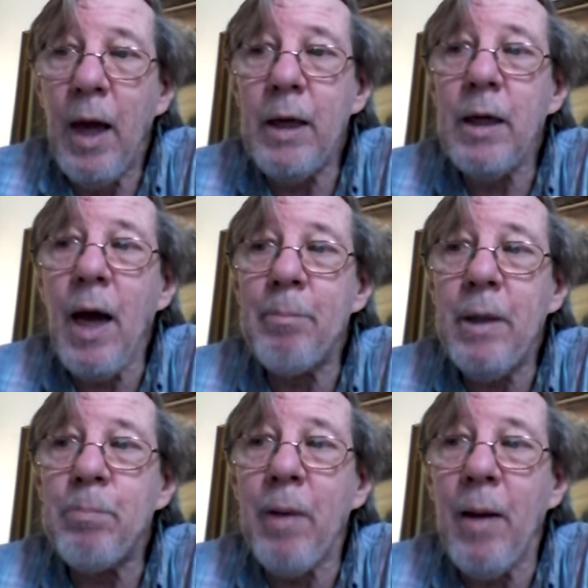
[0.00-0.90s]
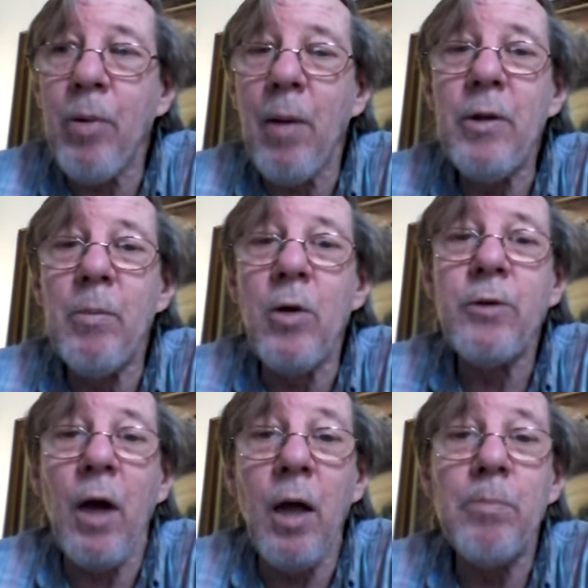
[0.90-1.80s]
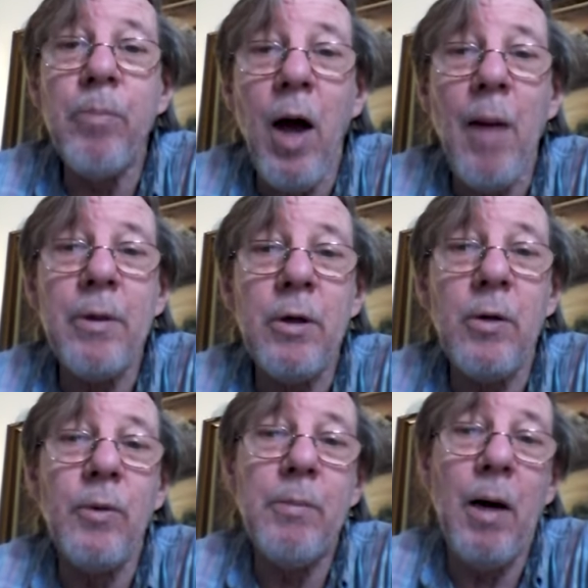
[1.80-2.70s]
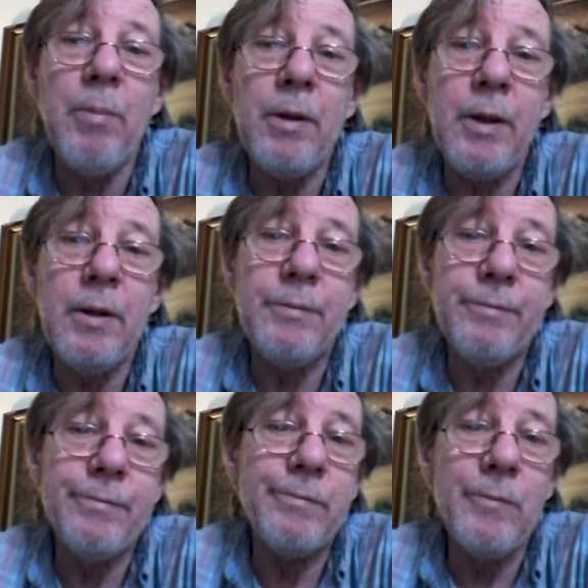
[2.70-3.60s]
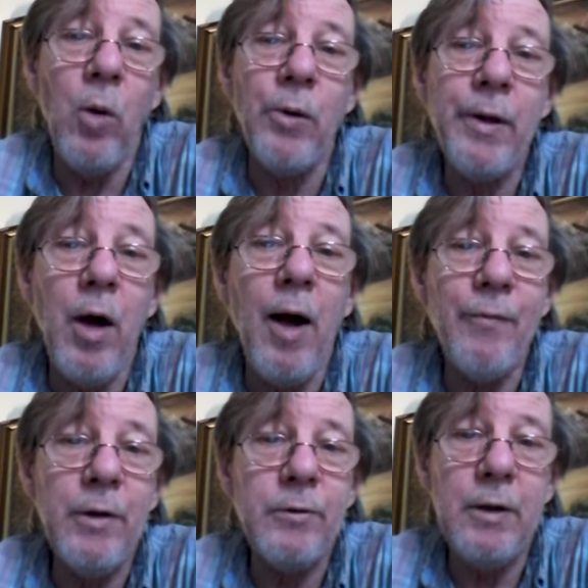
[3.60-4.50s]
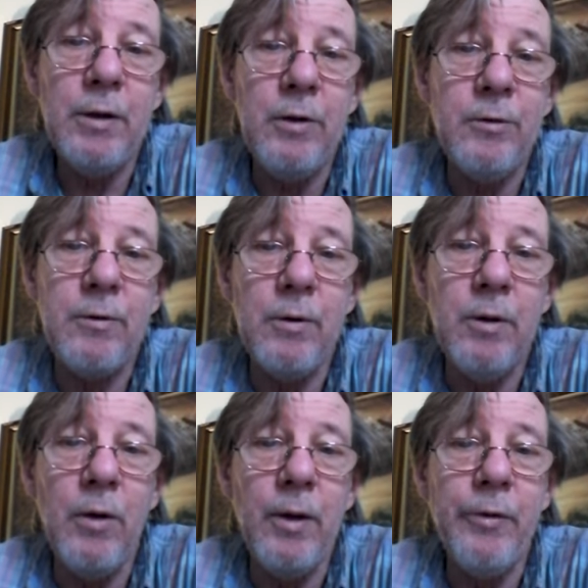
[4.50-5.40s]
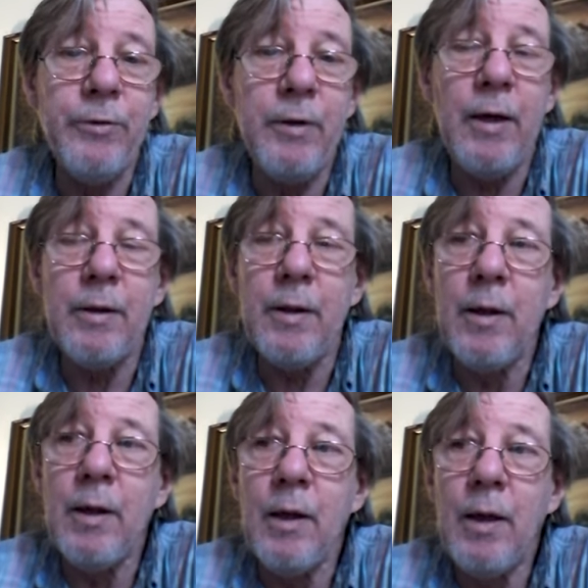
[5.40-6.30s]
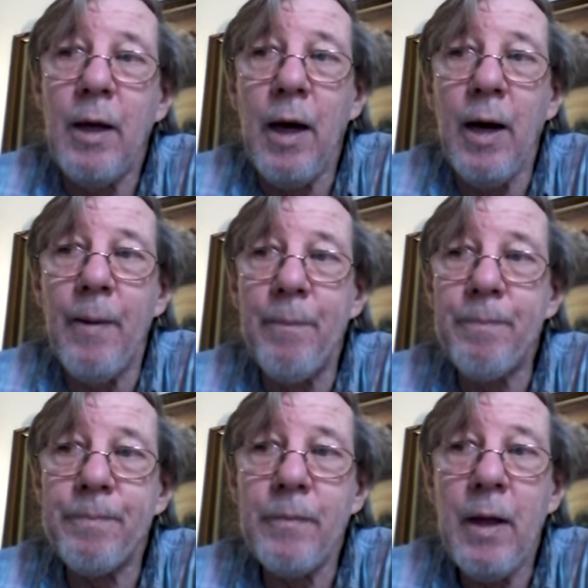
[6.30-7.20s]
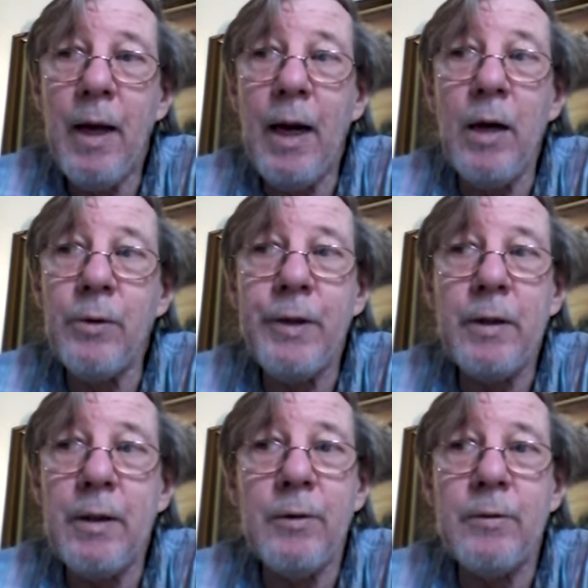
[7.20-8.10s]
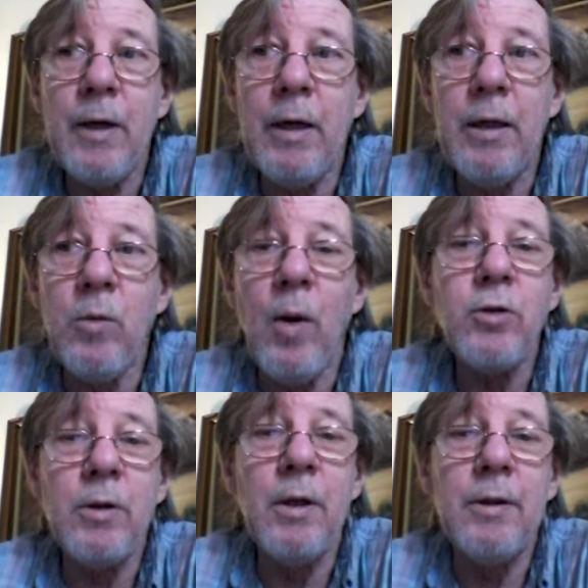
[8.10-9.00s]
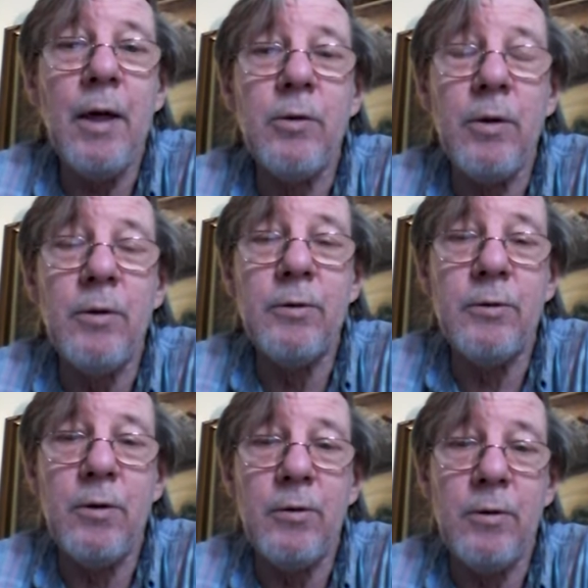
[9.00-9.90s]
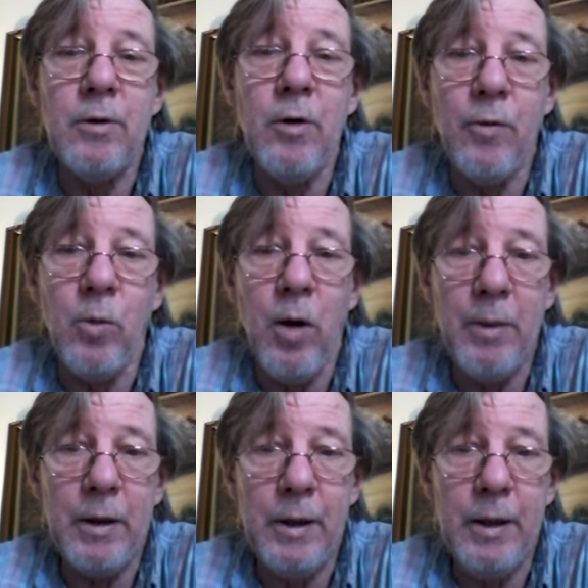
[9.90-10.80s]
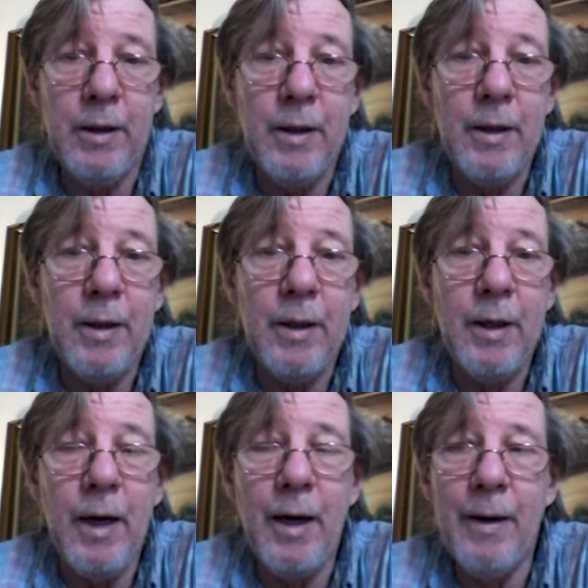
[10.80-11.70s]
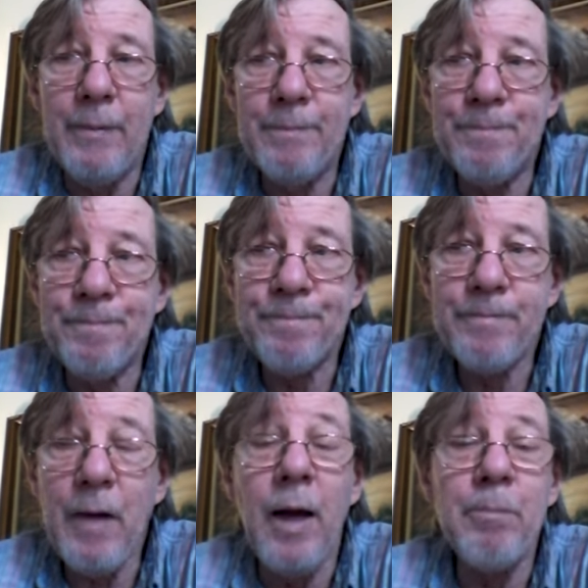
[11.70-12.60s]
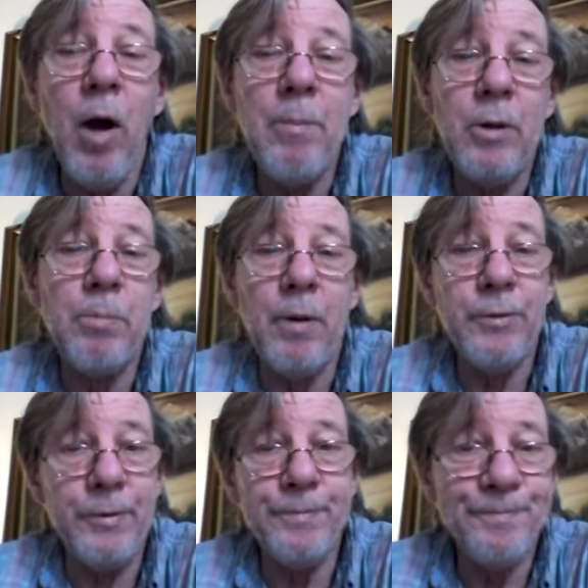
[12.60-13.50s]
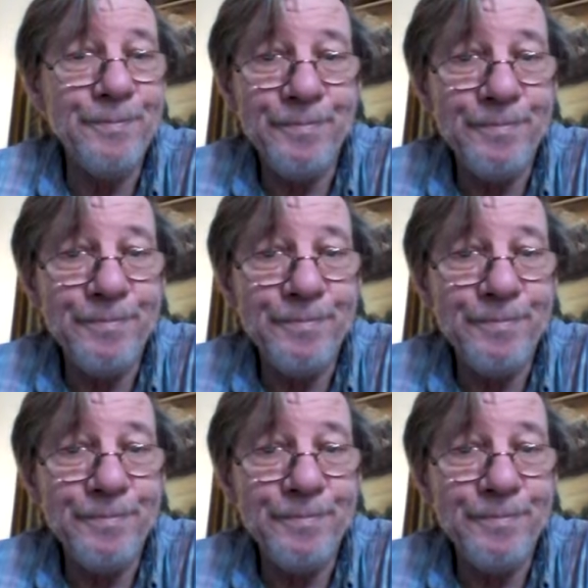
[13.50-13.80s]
and he got beat by probably the most unpopular Republican holding office, at least you know in the Senate. Um, and I don't think there's any question that Ted Cruz is just an overwhelmingly um, unpopular person,